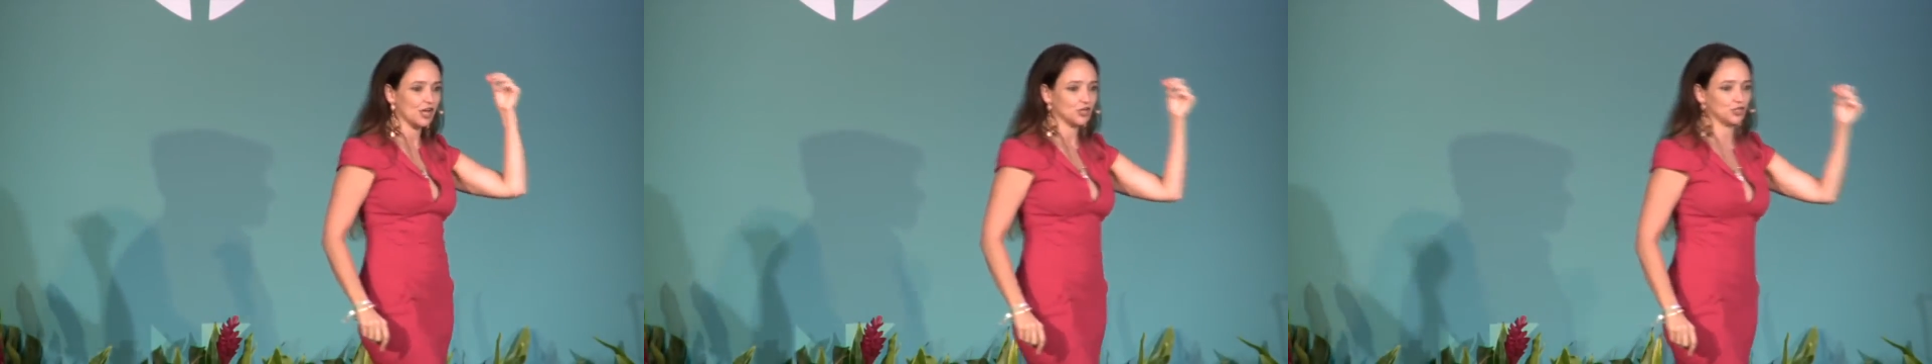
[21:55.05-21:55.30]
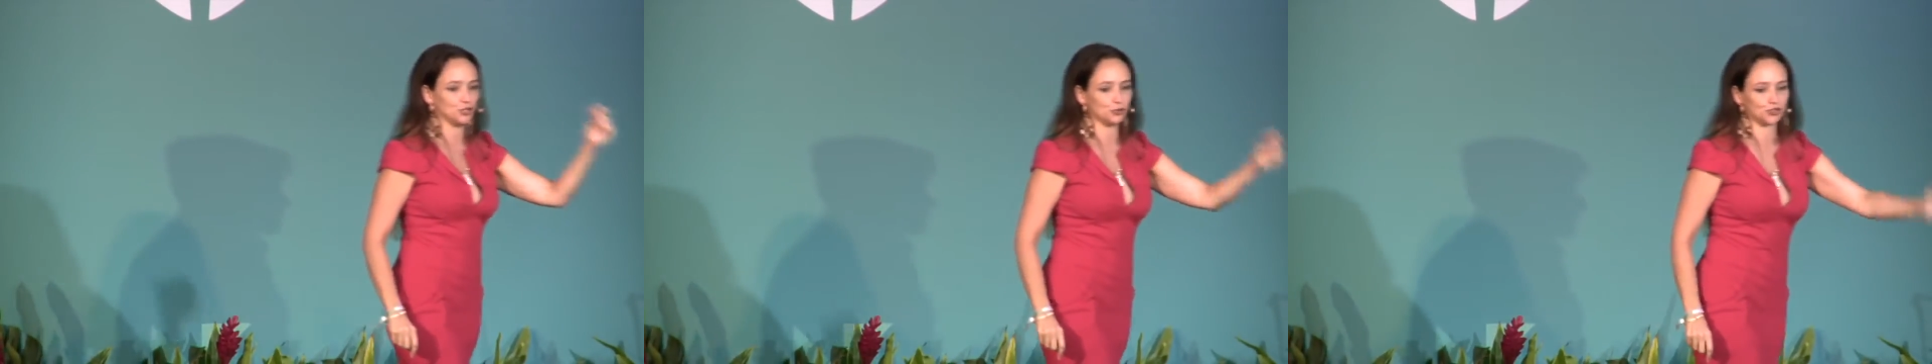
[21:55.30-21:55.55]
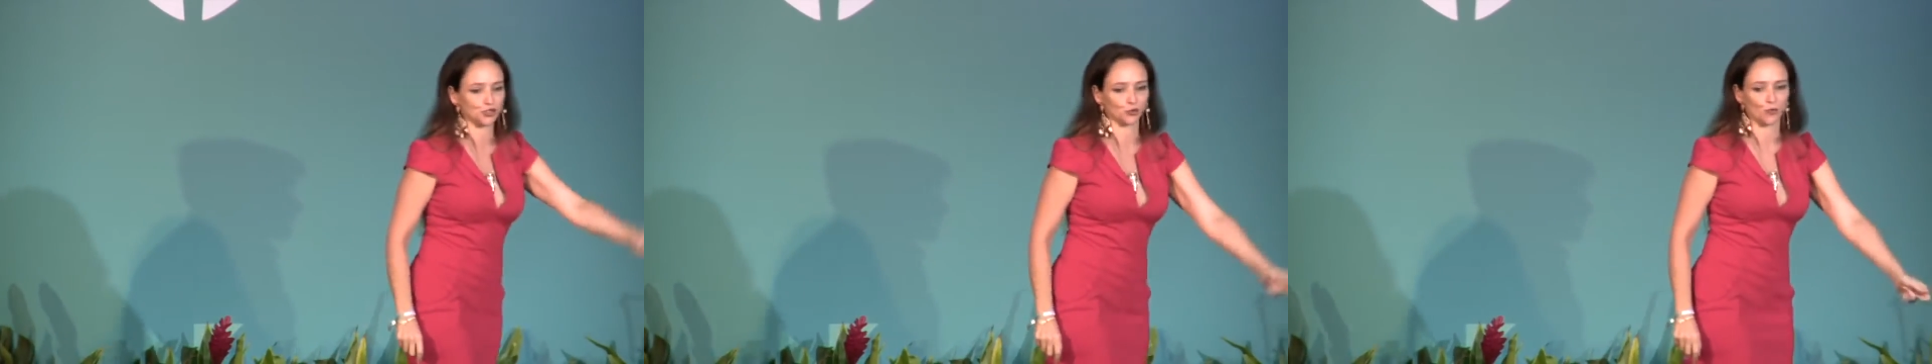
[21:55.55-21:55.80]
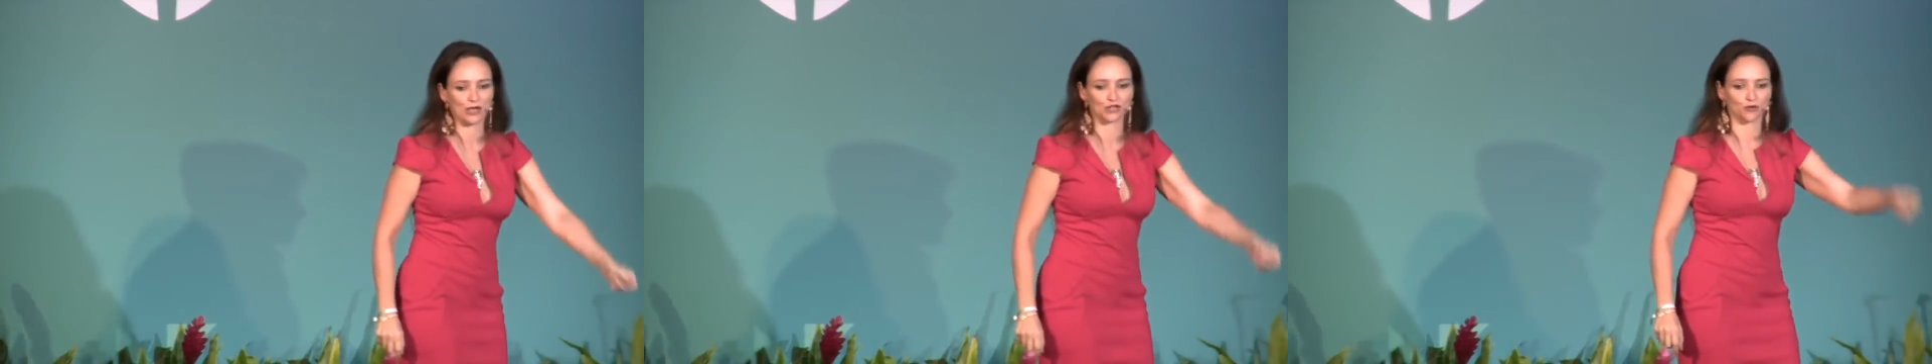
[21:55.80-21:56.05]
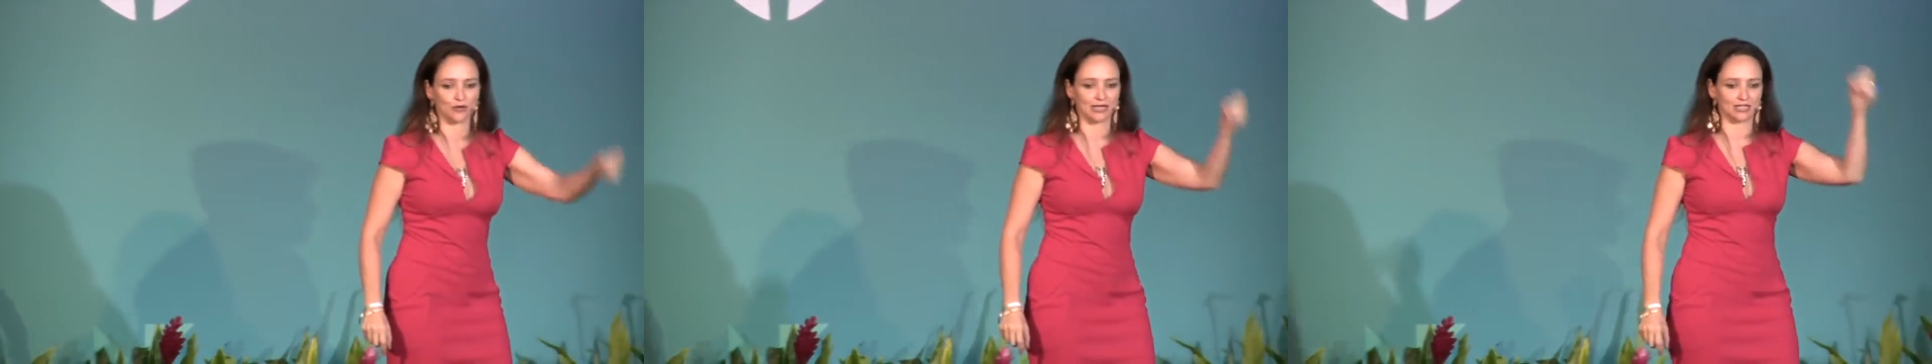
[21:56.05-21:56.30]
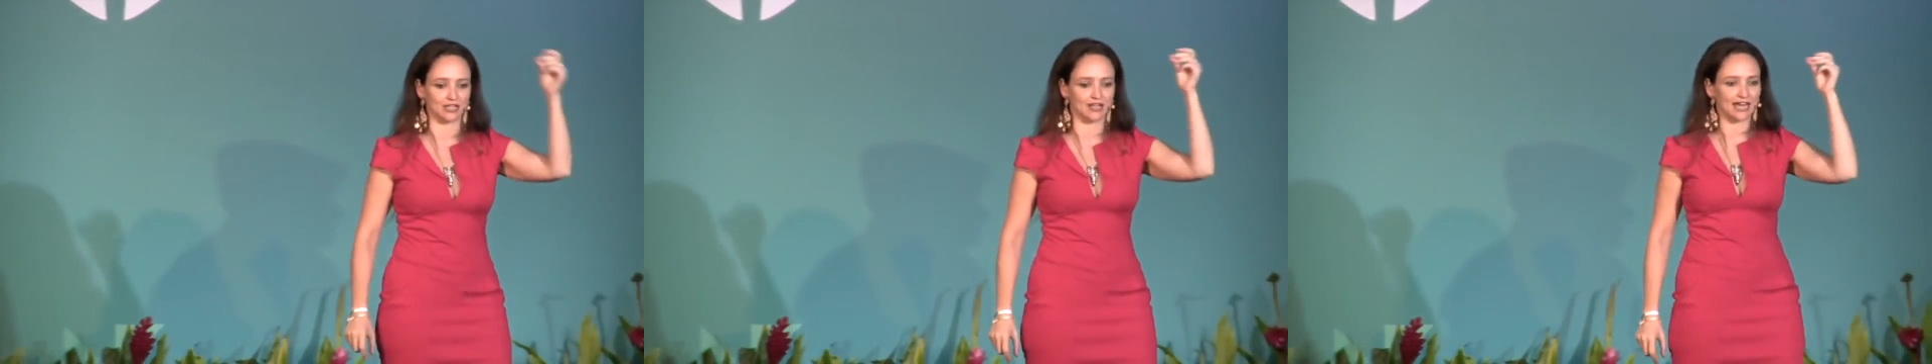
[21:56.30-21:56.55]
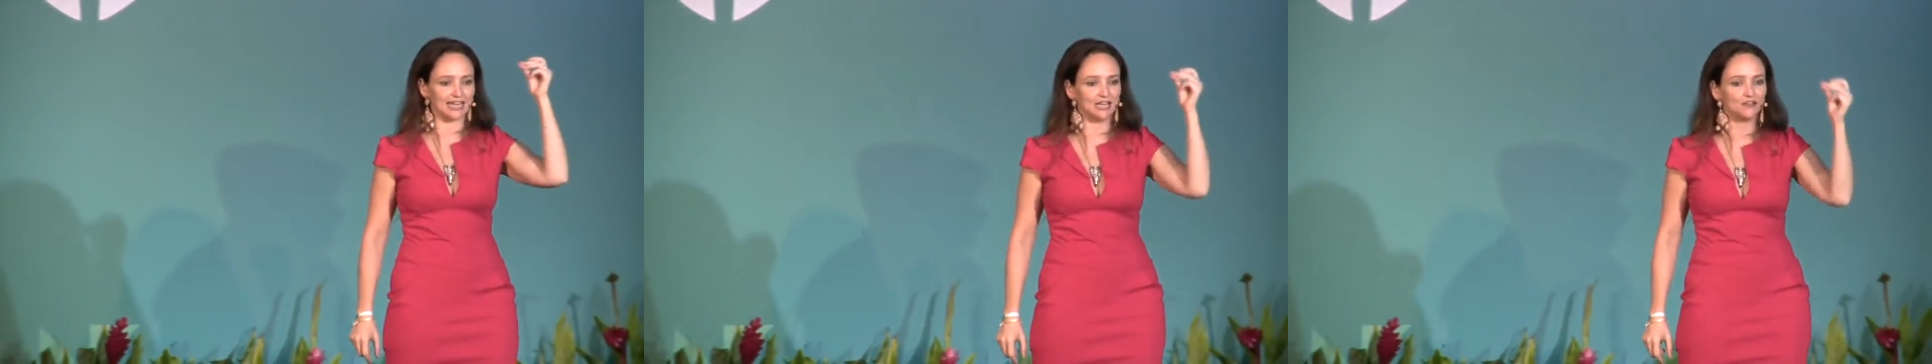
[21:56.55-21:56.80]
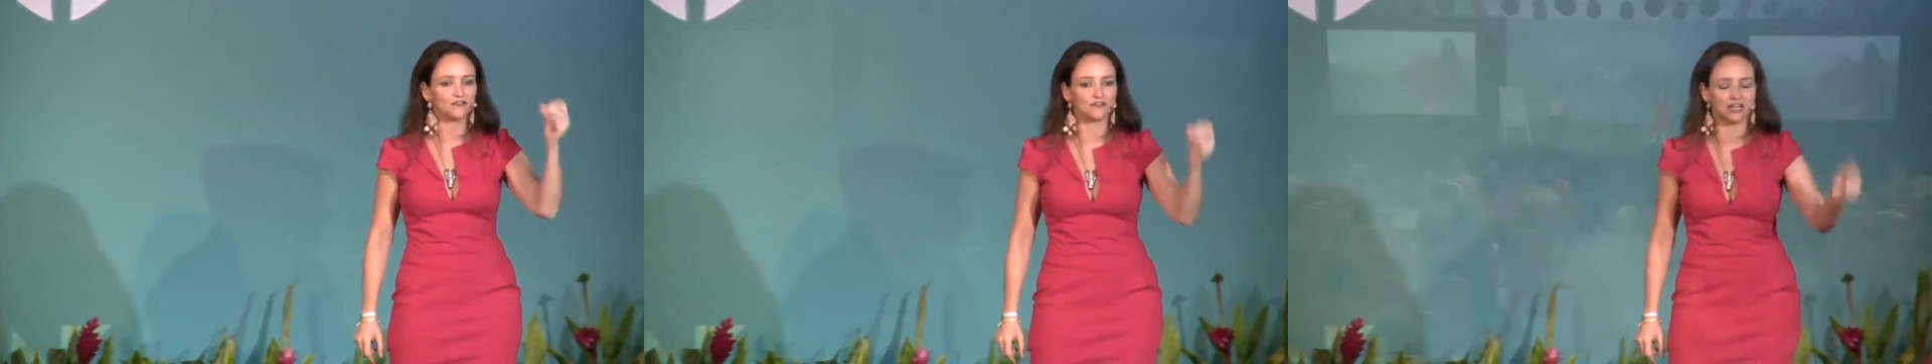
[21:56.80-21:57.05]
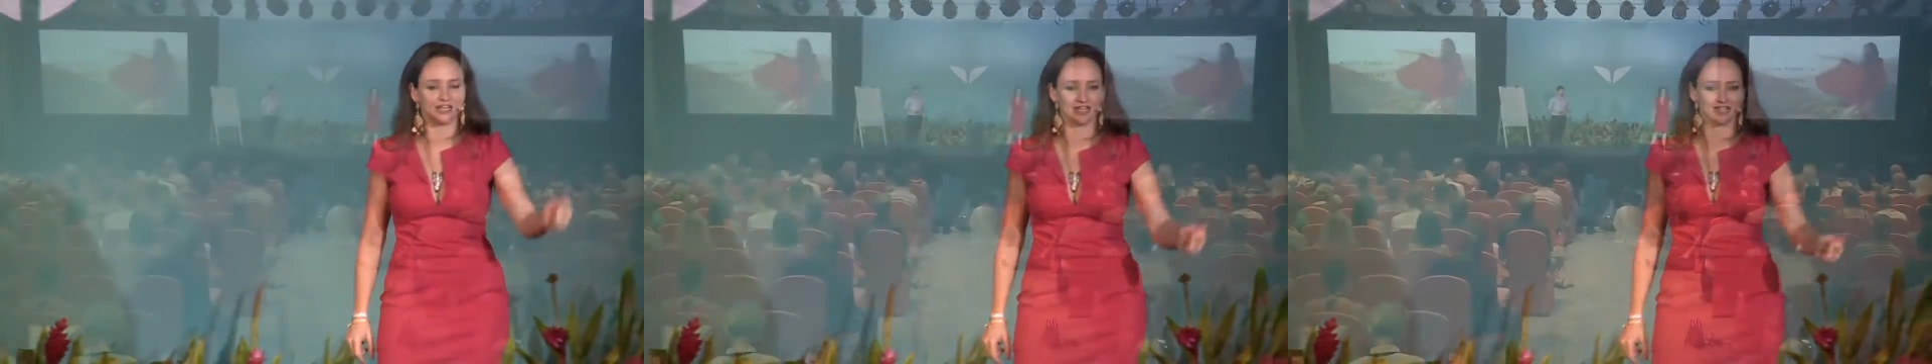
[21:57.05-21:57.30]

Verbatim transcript: you surrendering to that infinite